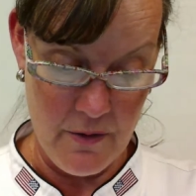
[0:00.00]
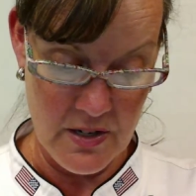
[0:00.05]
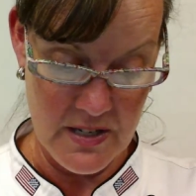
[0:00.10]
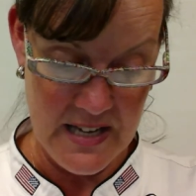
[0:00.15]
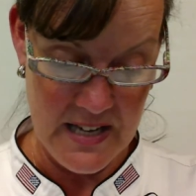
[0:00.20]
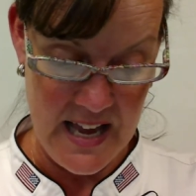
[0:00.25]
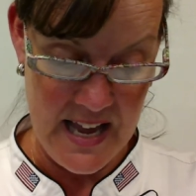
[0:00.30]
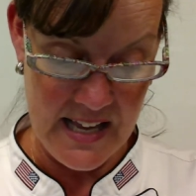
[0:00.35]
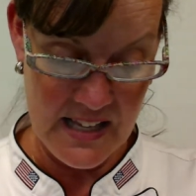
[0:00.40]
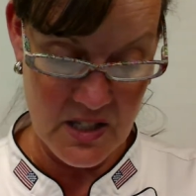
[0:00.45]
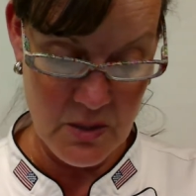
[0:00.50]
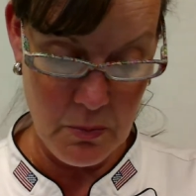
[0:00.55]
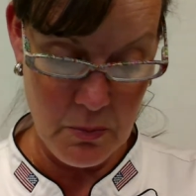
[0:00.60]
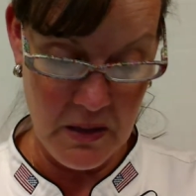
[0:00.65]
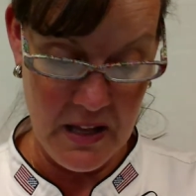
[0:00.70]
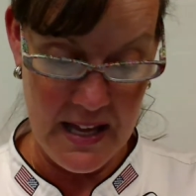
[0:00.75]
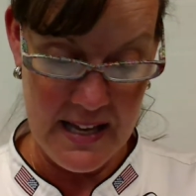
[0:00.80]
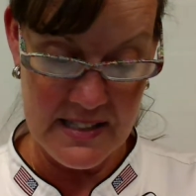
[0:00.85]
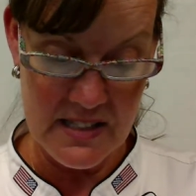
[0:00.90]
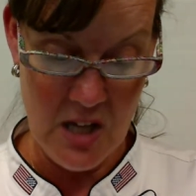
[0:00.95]
takes
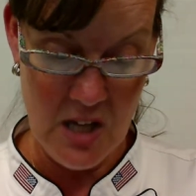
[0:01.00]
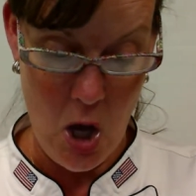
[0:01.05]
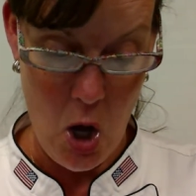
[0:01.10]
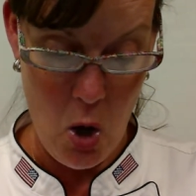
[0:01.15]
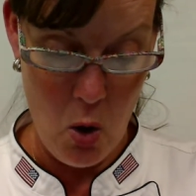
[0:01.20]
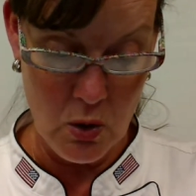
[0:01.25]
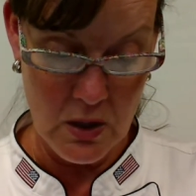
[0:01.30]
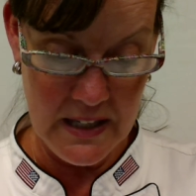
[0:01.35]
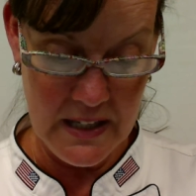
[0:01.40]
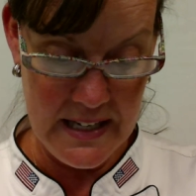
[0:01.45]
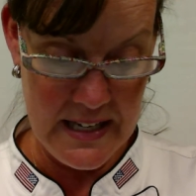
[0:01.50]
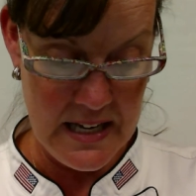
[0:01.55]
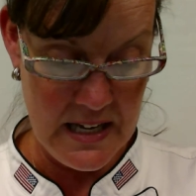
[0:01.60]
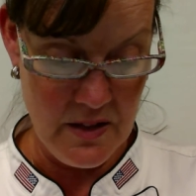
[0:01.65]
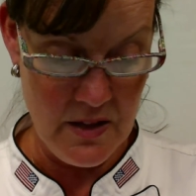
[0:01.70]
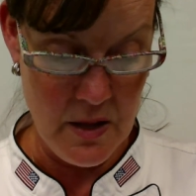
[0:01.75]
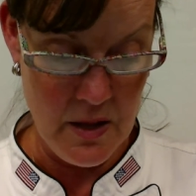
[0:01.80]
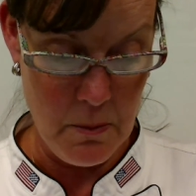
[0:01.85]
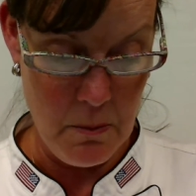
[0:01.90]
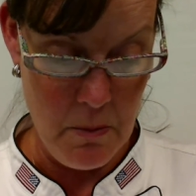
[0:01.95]
place only in
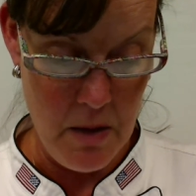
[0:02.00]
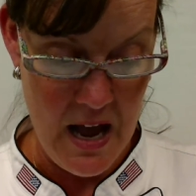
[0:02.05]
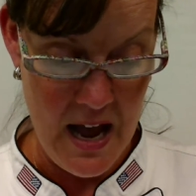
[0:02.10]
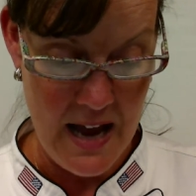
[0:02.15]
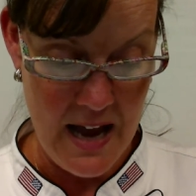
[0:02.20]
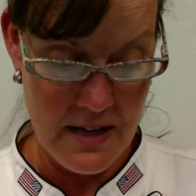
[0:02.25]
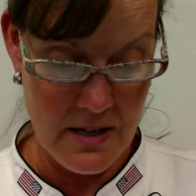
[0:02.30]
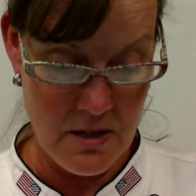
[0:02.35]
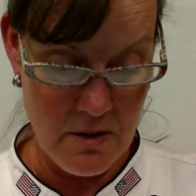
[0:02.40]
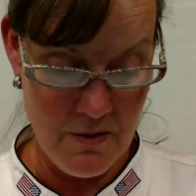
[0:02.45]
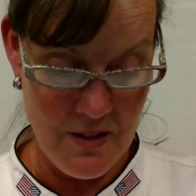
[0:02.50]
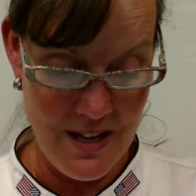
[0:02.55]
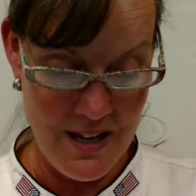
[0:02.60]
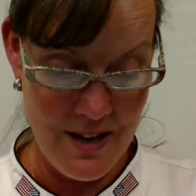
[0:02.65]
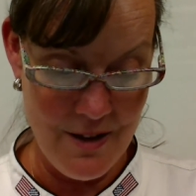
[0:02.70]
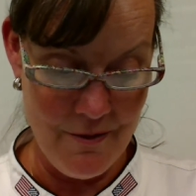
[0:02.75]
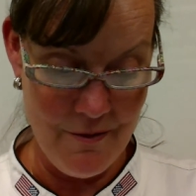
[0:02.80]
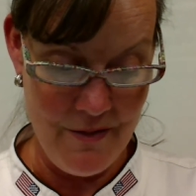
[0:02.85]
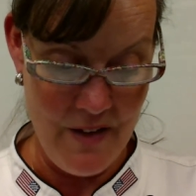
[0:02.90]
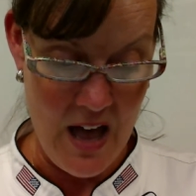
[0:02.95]
the mind of the
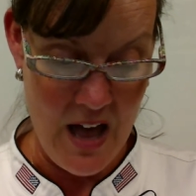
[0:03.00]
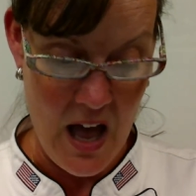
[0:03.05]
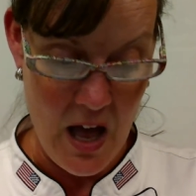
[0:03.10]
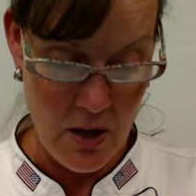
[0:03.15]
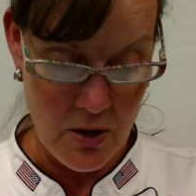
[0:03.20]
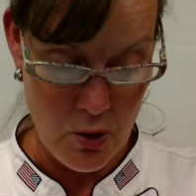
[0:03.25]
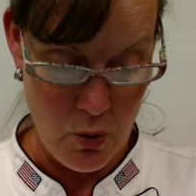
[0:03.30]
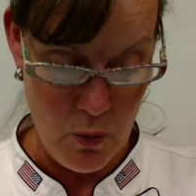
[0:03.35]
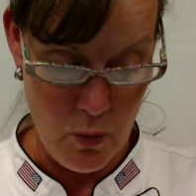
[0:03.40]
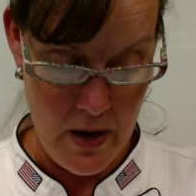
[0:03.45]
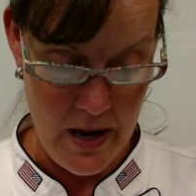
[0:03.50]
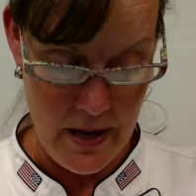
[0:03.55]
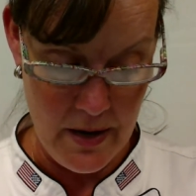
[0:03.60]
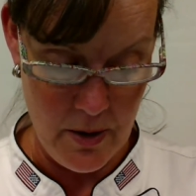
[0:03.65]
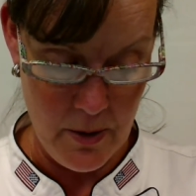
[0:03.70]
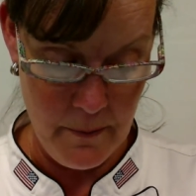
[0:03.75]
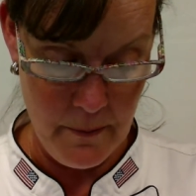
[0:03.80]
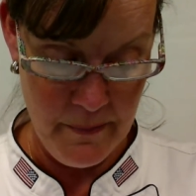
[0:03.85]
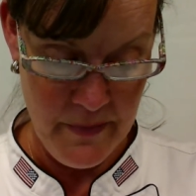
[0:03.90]
evaluator.